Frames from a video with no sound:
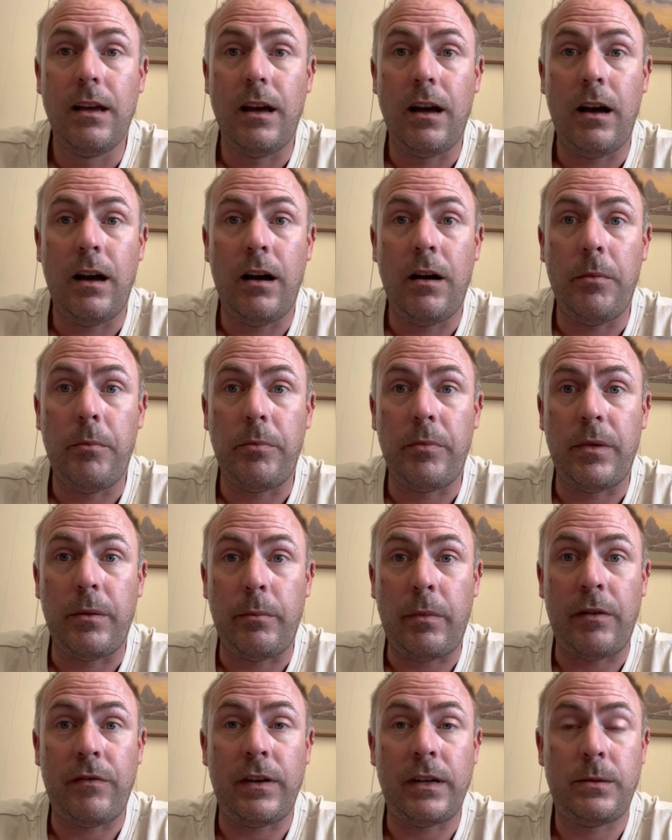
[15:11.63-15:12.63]
Um,
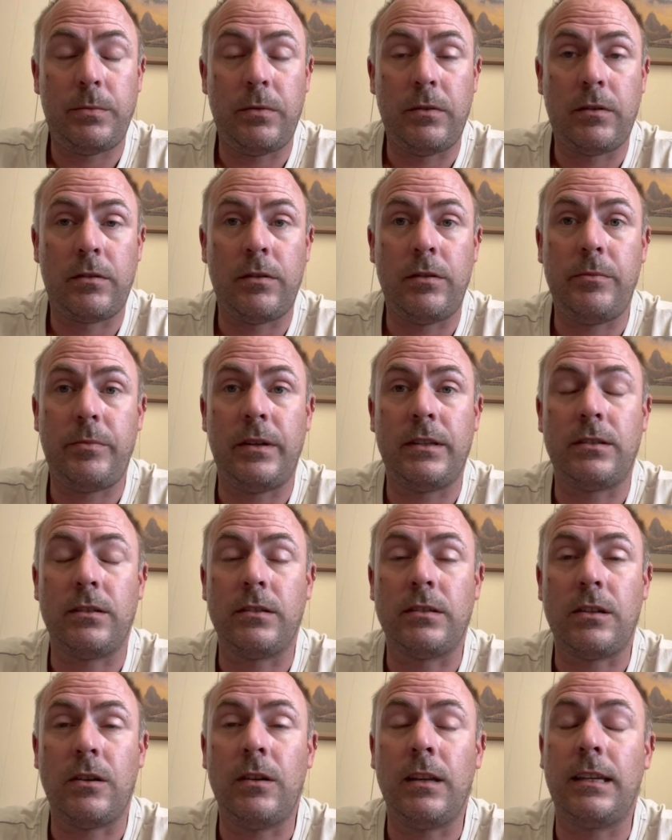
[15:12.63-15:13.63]
my Facebook group is
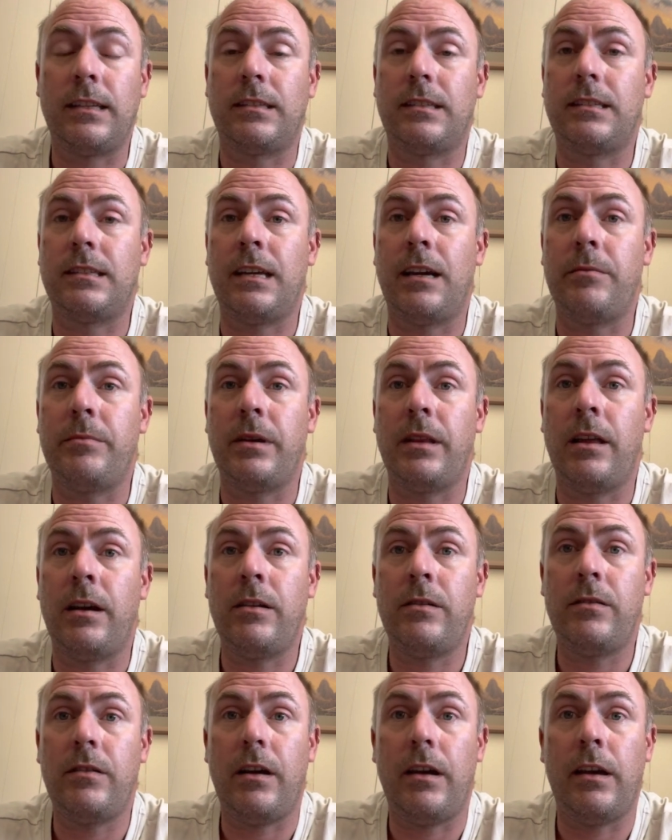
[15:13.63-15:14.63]
also linked down
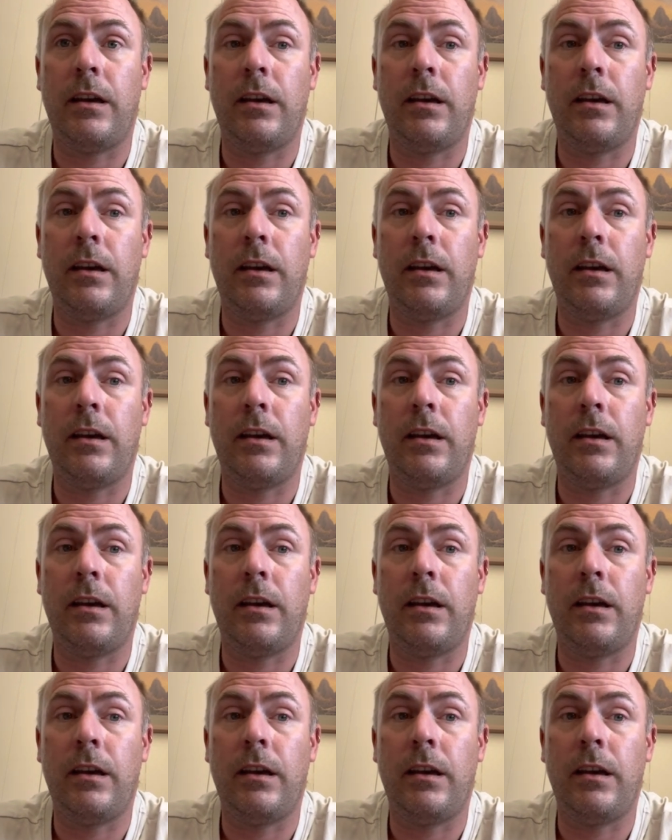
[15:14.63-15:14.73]
below uh,